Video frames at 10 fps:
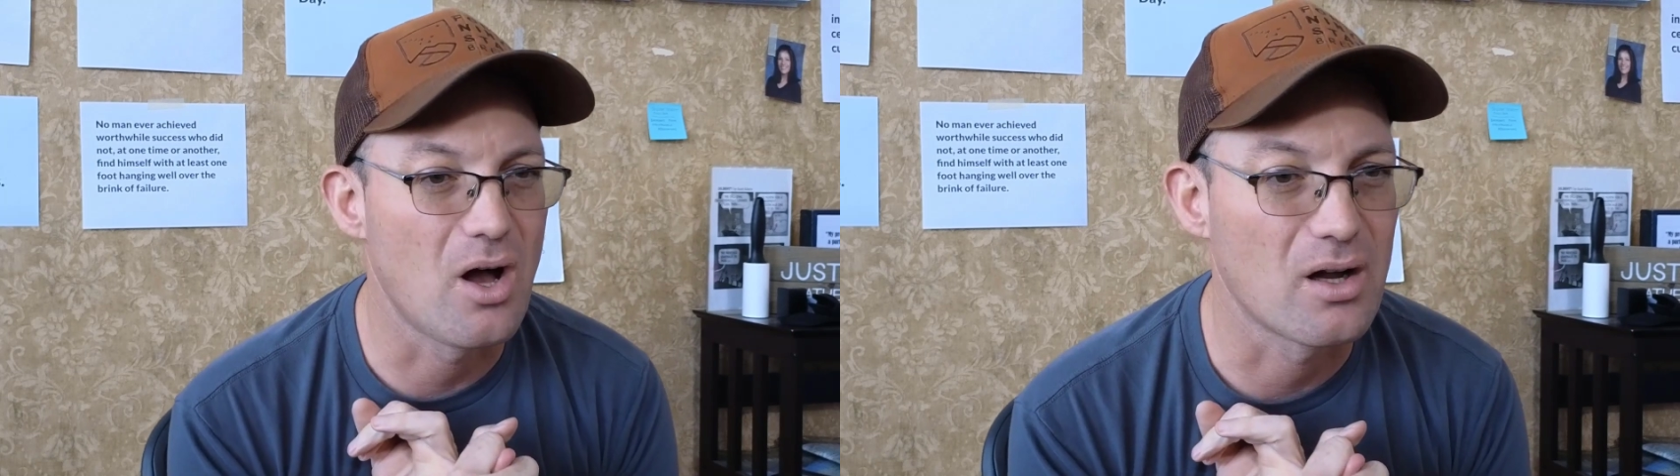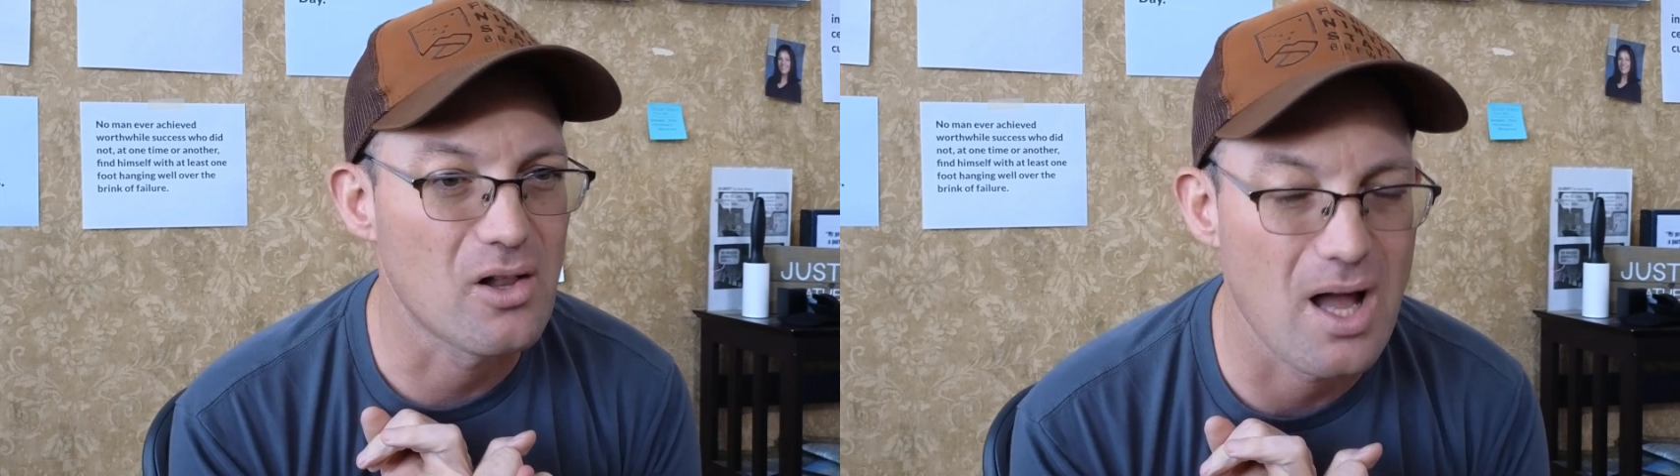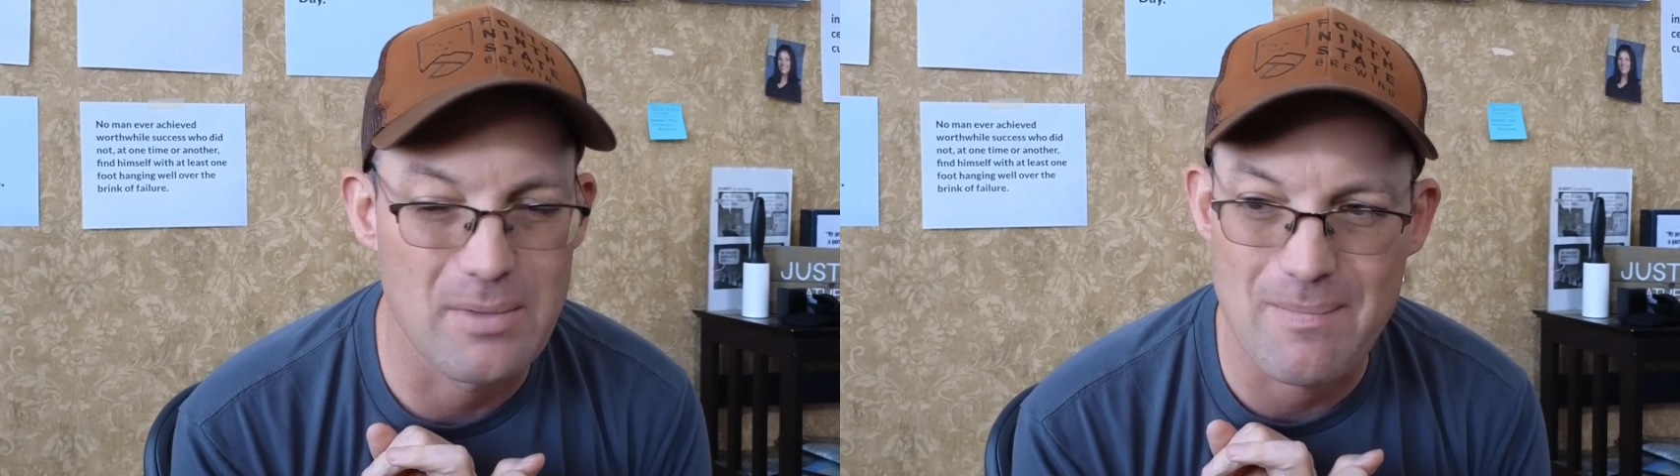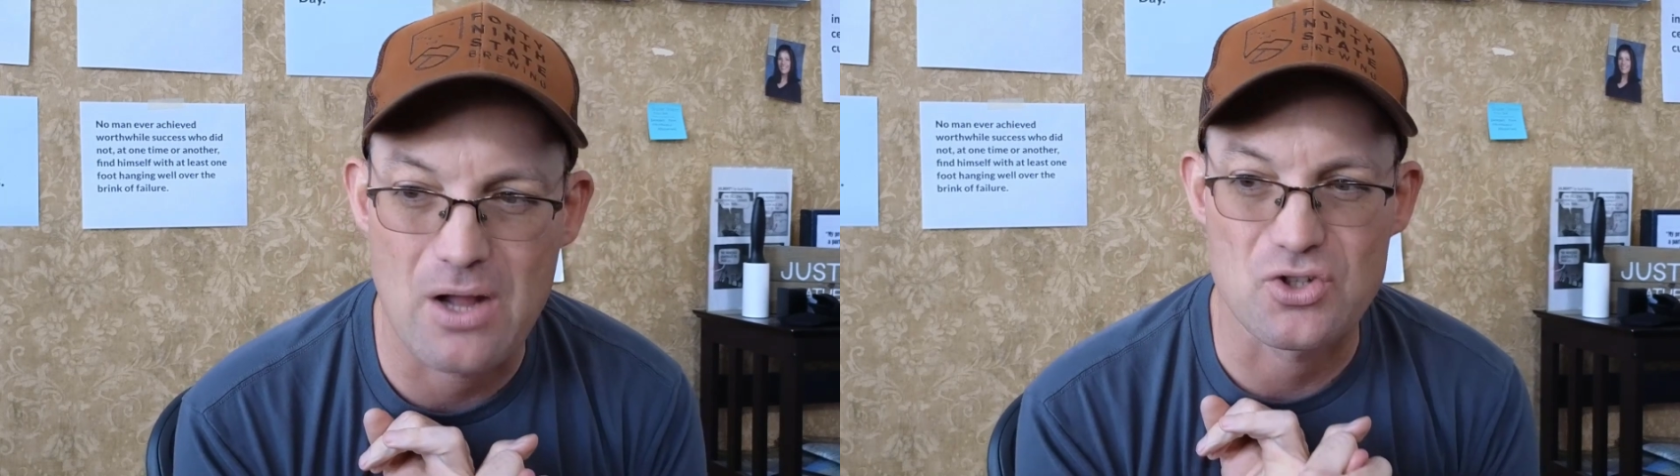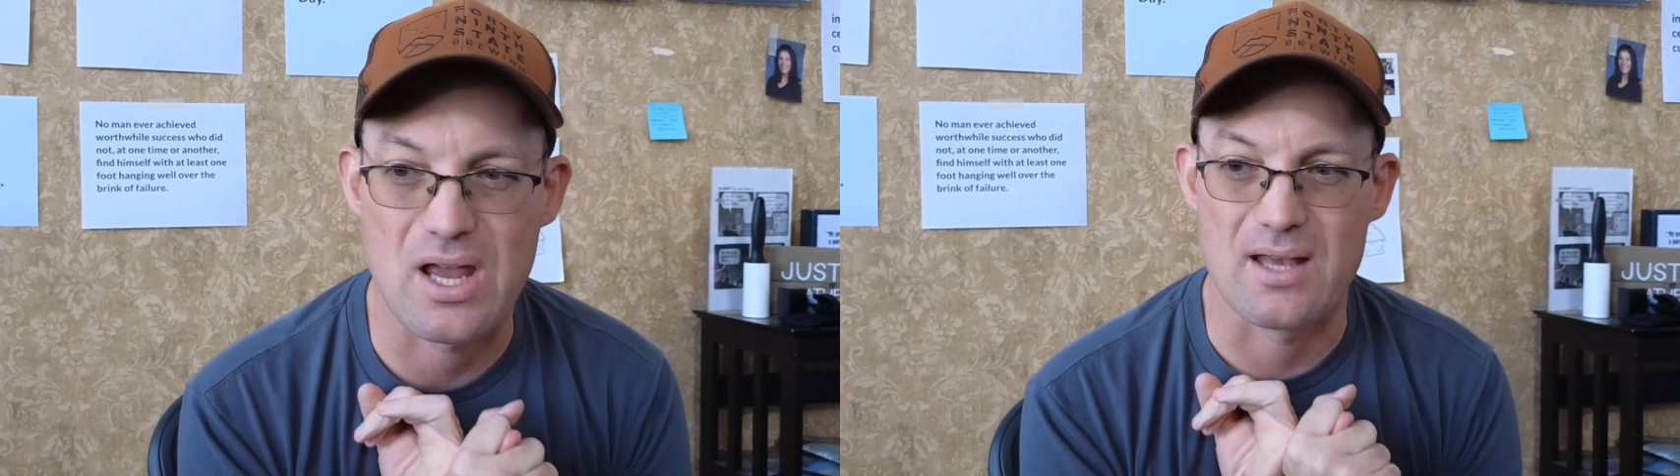on climbing
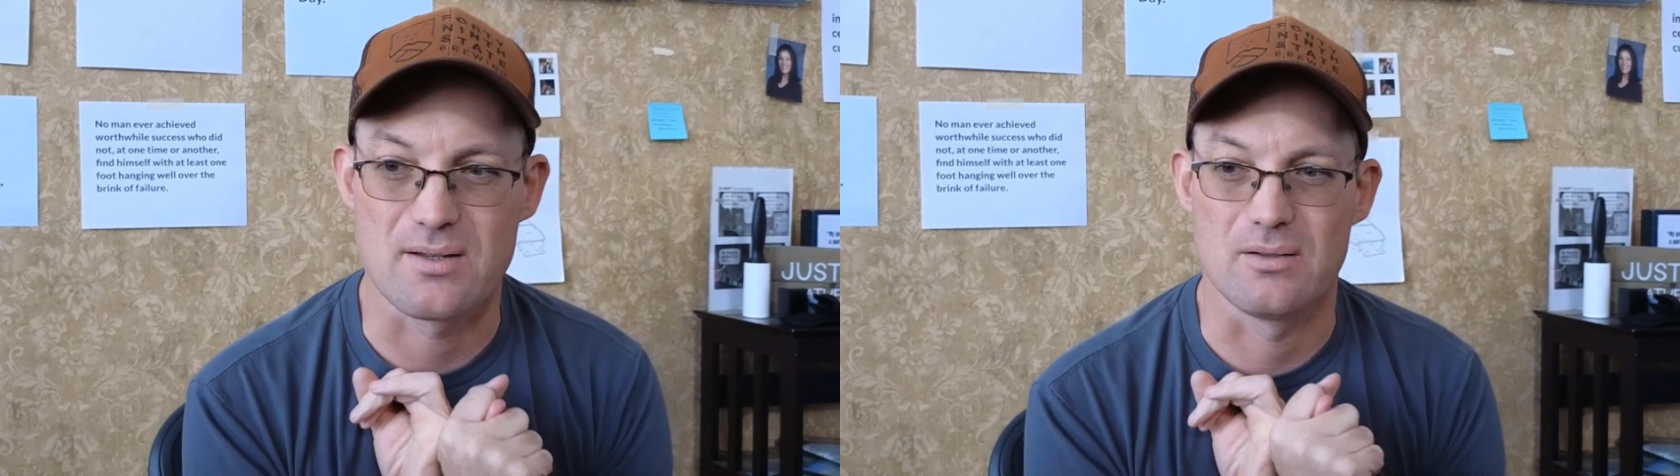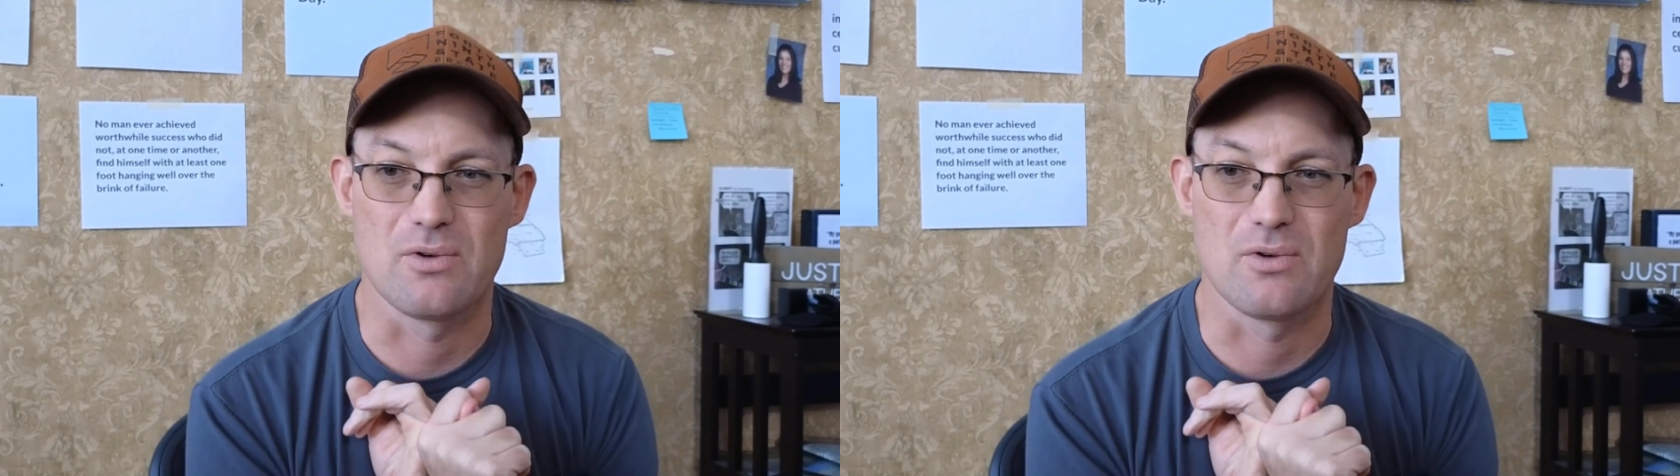Mount Shasta.